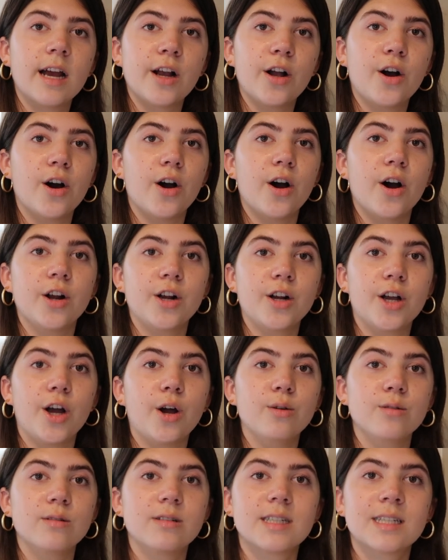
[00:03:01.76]
I got on
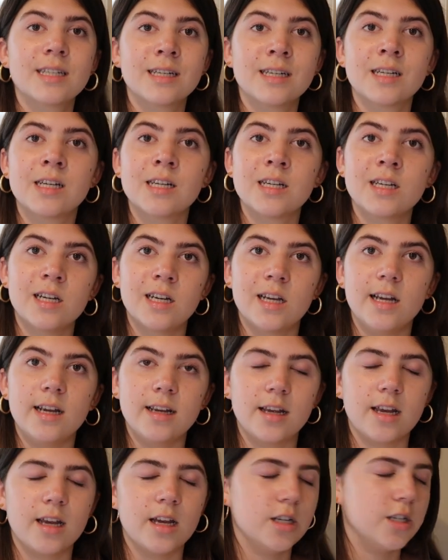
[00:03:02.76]
GOAT,
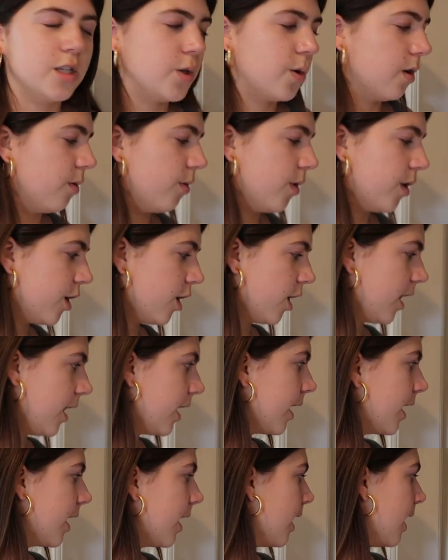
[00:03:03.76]
in case you were
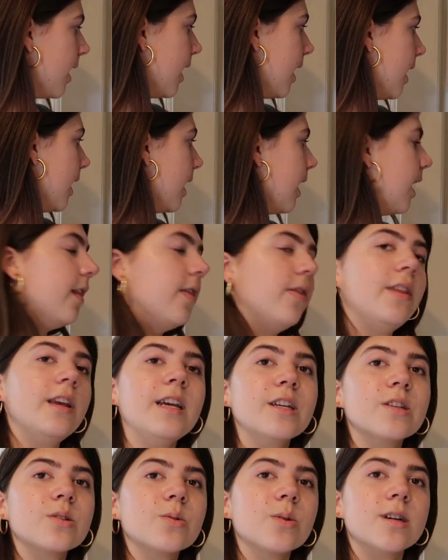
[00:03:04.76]
wondering. And
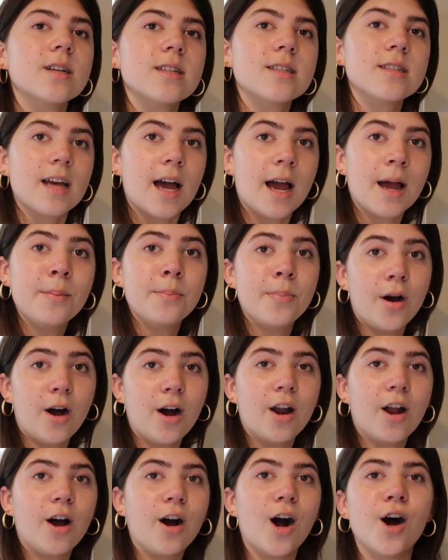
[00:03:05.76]
these ones I
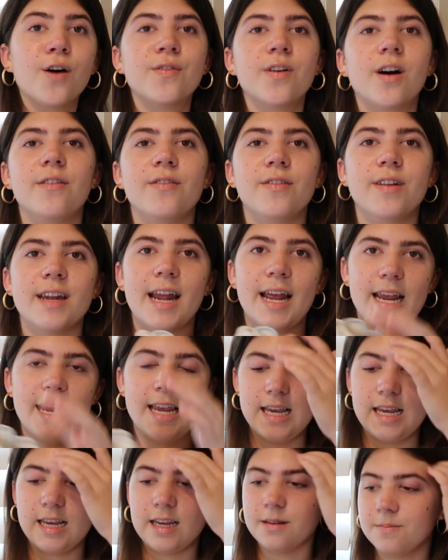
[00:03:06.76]
bought off of
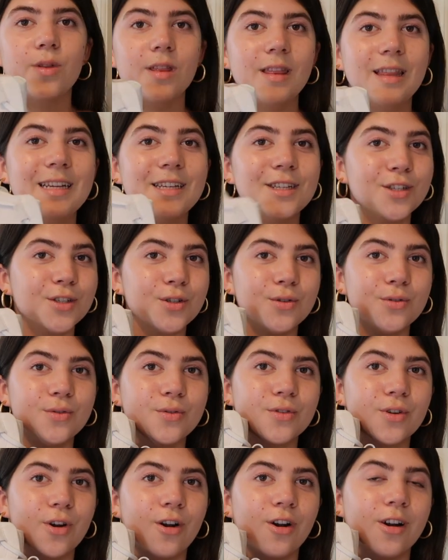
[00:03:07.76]
Nike. These
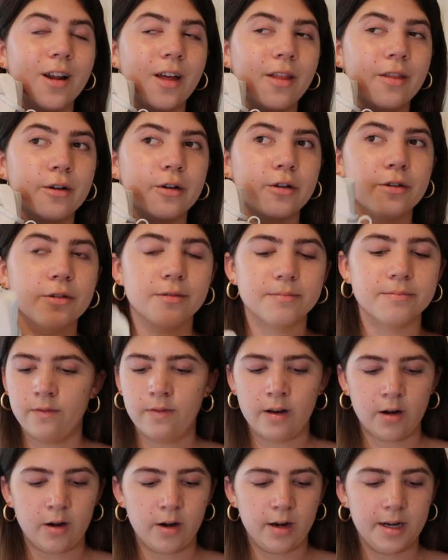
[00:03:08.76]
shoes are another
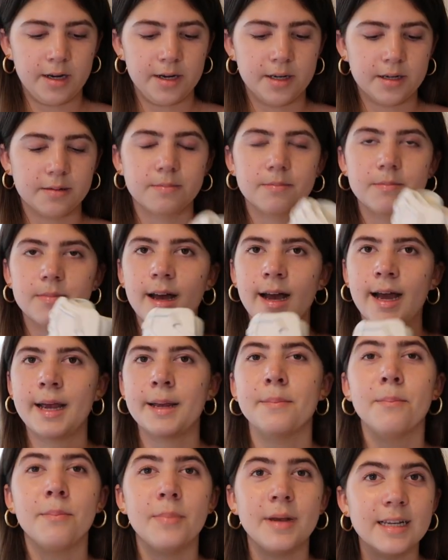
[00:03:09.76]
very
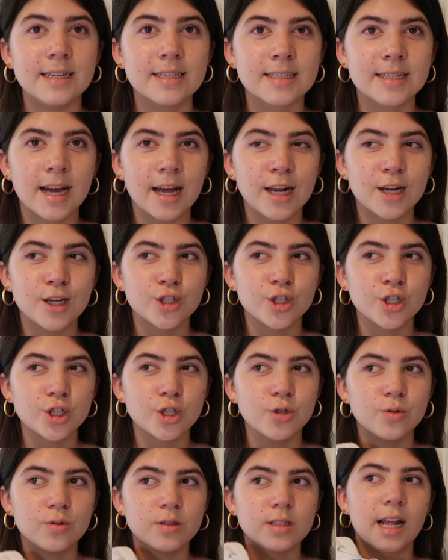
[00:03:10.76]
hype beast kind of
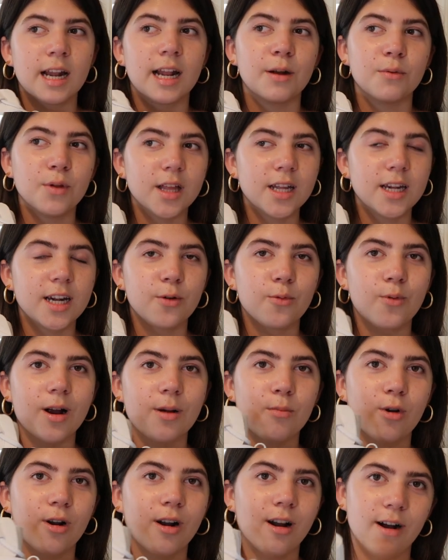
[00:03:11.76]
shoes that I really need to
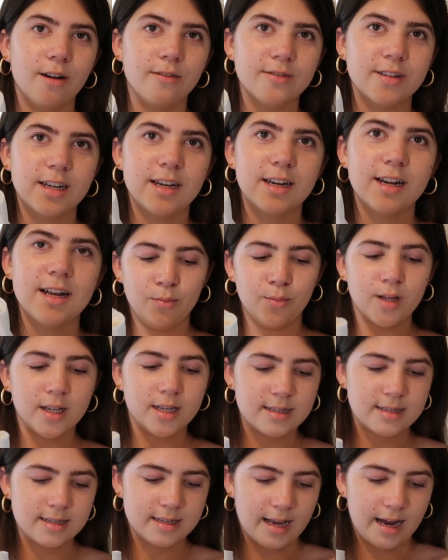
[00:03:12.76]
wear more often. I'm
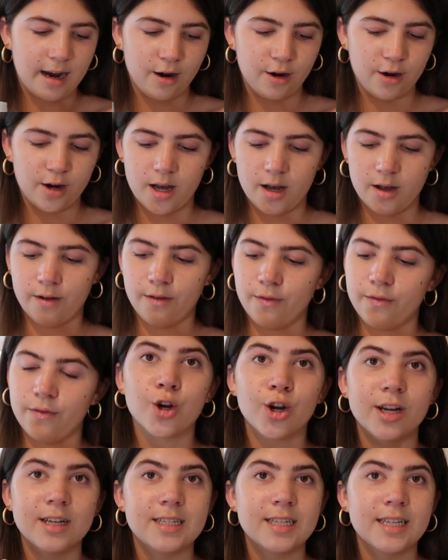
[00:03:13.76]
really scared of
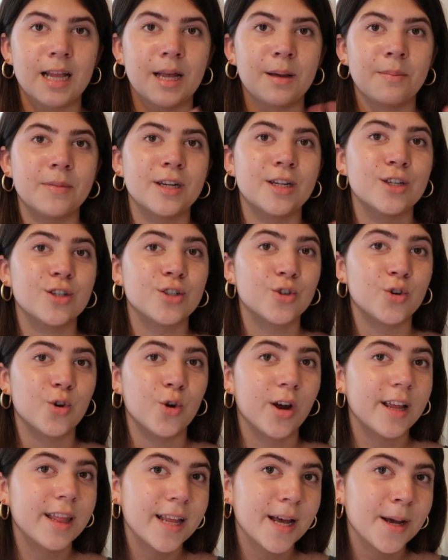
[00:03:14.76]
creasing them and
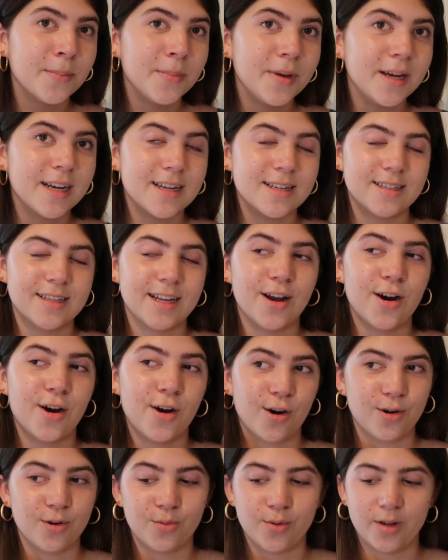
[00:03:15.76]
destroying them because they
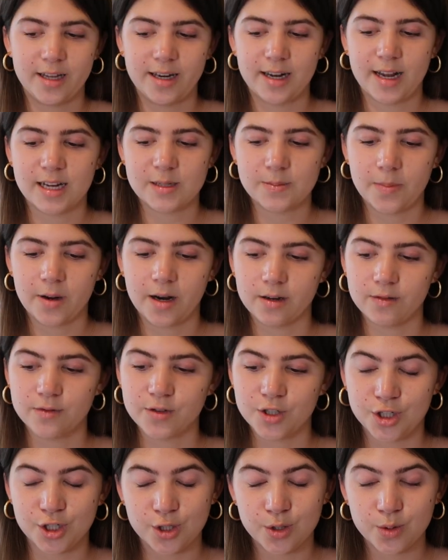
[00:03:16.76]
are a really nice pair of
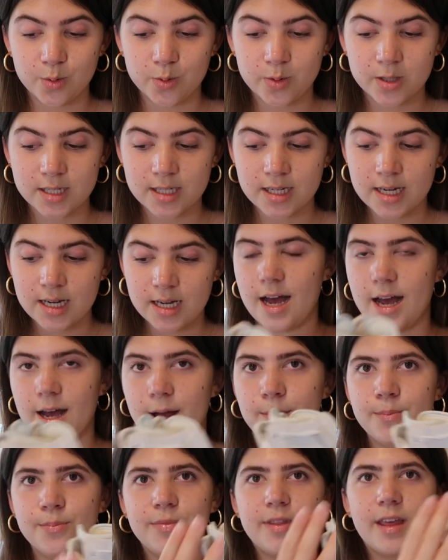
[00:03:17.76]
shoes.
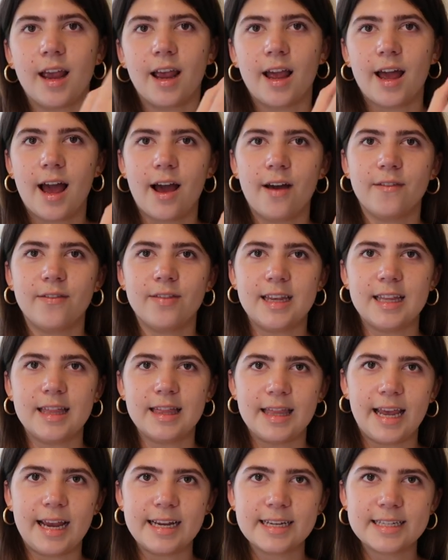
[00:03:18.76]
They have the
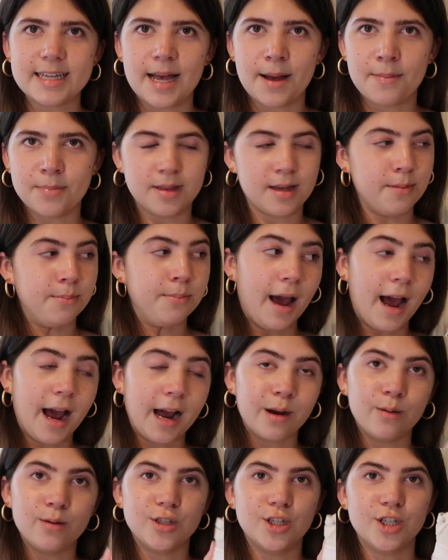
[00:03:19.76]
lace up the
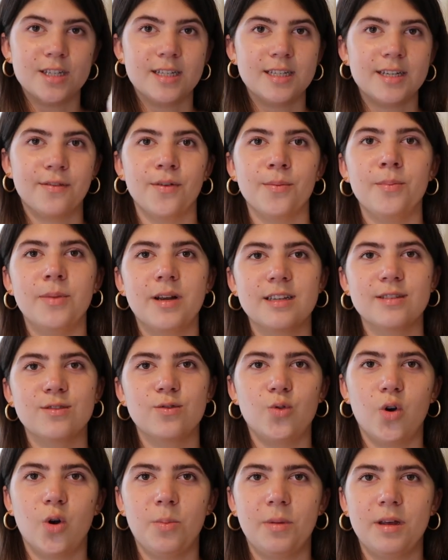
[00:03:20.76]
back, which is different because
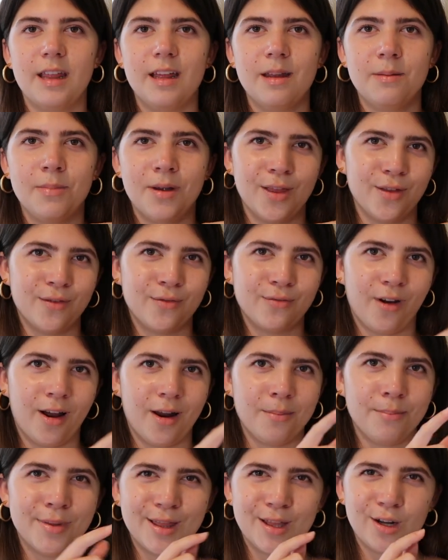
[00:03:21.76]
normally they'd be in the
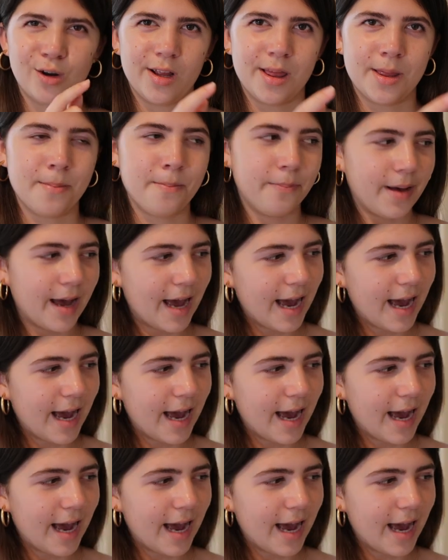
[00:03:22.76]
front, but they're in the